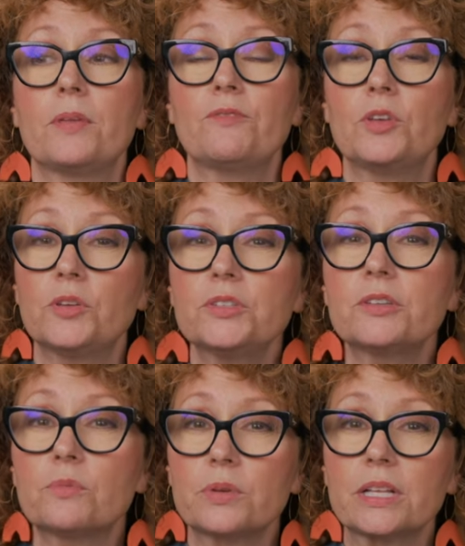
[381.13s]
If you use
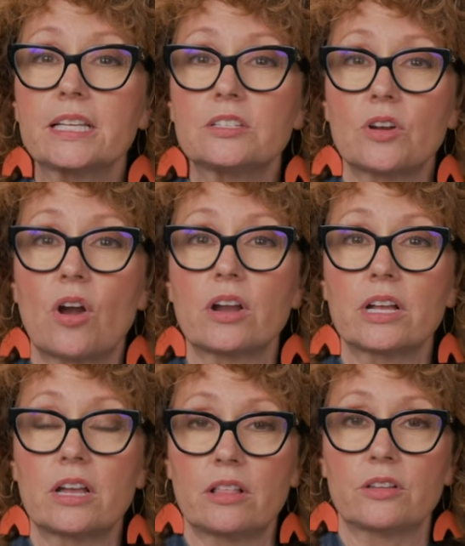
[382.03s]
a really dark
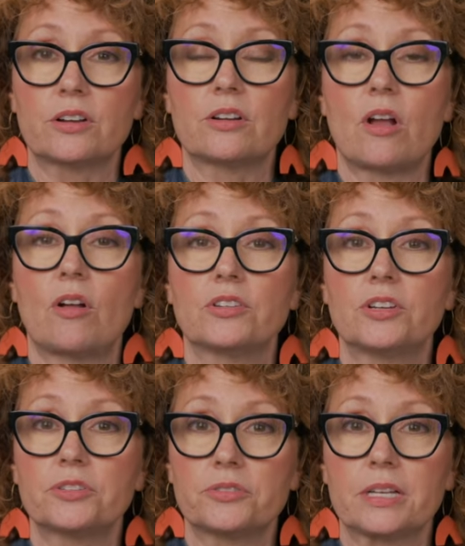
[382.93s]
color on
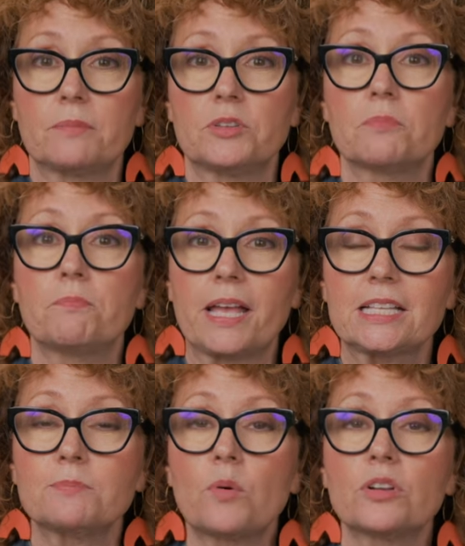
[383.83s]
your trim, your
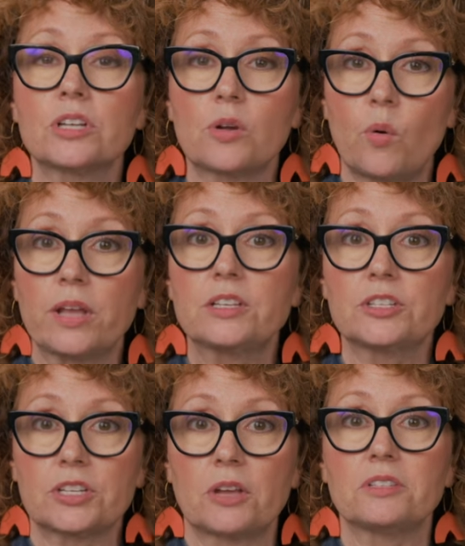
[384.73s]
baseboards are going
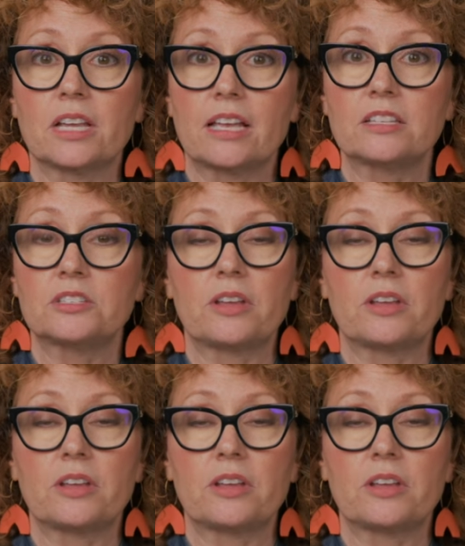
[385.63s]
to show dust.